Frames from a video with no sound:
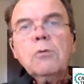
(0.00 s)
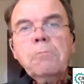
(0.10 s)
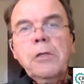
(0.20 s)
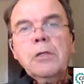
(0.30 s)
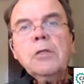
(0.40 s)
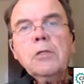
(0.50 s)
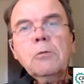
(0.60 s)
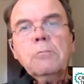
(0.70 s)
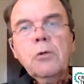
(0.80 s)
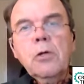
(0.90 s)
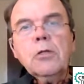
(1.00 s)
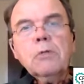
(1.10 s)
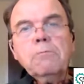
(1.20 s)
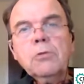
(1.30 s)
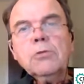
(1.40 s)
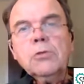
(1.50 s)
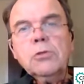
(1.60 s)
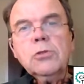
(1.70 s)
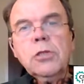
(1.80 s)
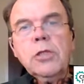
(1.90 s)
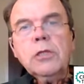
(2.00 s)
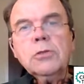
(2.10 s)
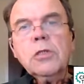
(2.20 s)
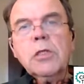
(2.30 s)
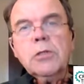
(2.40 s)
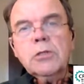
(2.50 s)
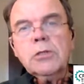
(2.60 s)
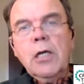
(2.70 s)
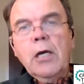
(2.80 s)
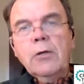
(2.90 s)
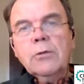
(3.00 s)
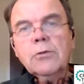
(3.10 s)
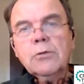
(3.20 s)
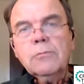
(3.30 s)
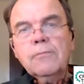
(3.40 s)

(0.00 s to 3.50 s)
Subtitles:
depending upon the person's needs and desires.